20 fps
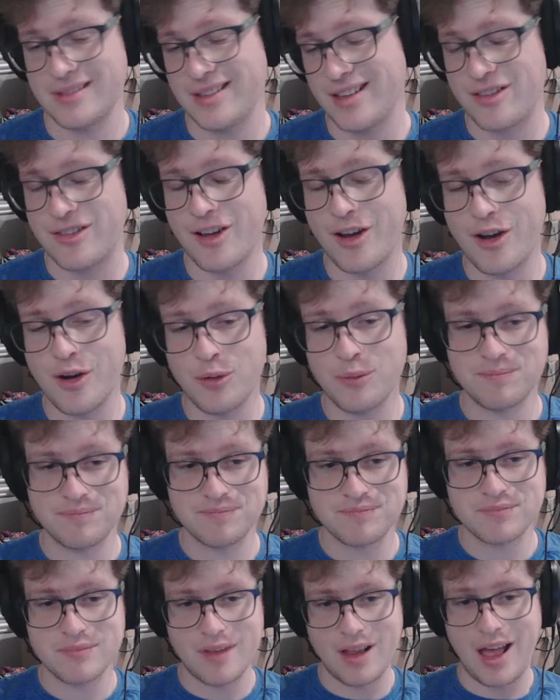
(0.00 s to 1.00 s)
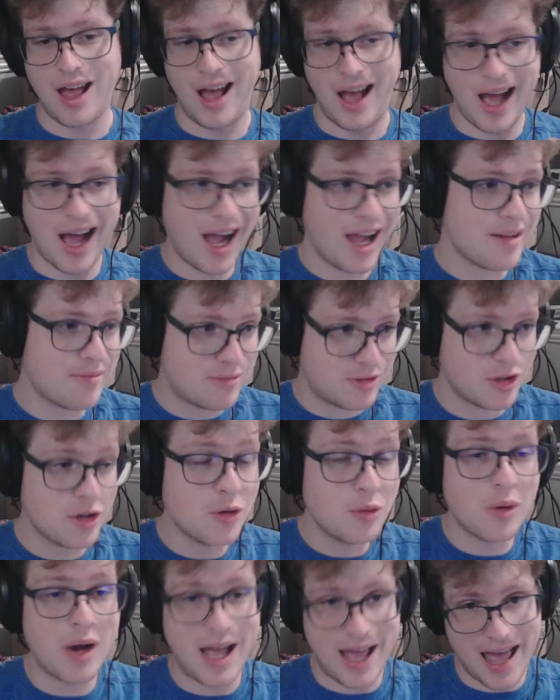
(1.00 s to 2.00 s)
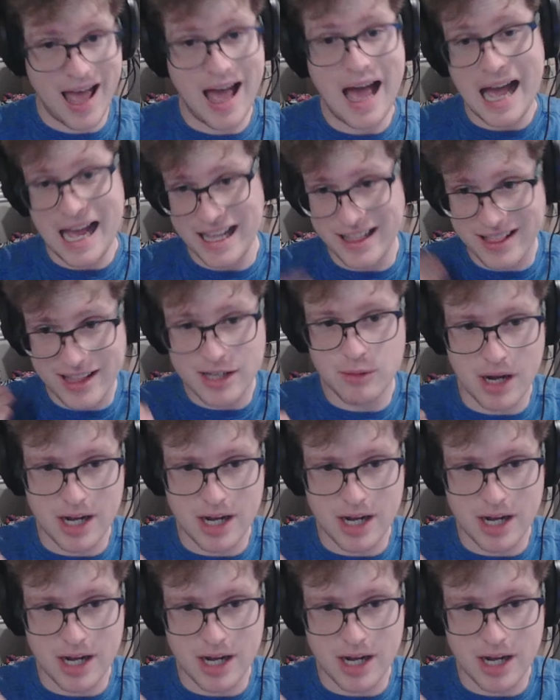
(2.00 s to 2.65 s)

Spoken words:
So I do highly